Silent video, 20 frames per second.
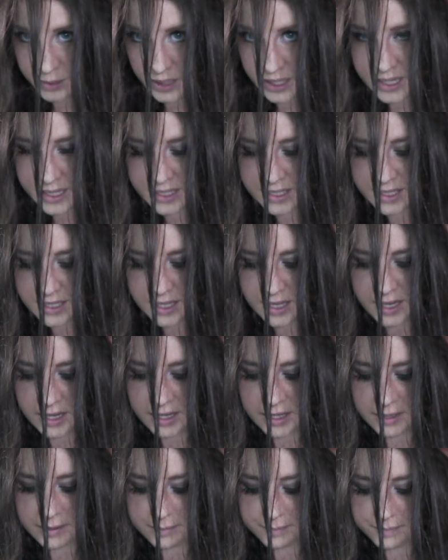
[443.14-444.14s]
place,
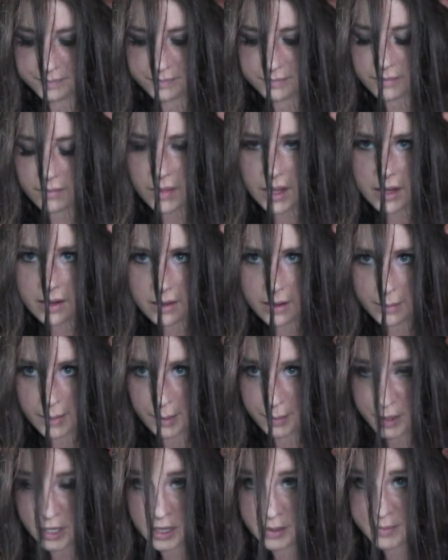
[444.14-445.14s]
um, I'm
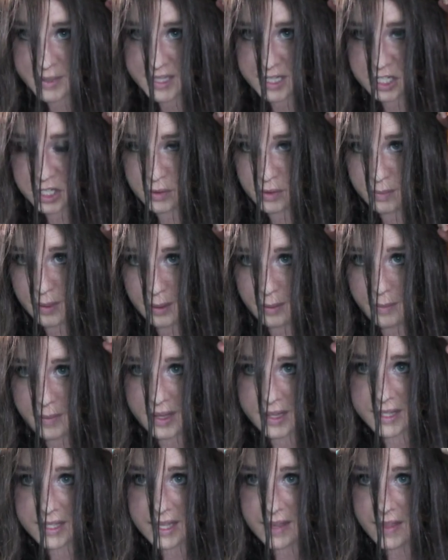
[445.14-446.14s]
going to put it in position with bobby
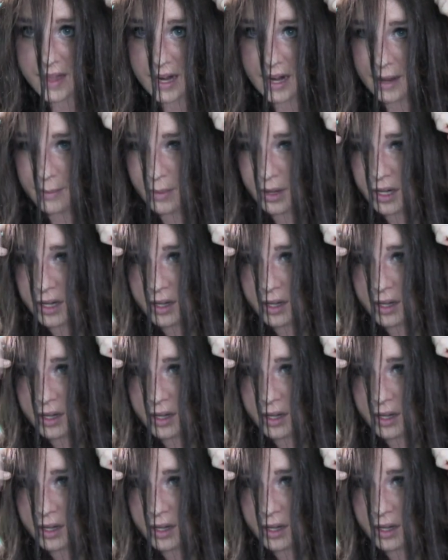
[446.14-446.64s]
pins and then I'm going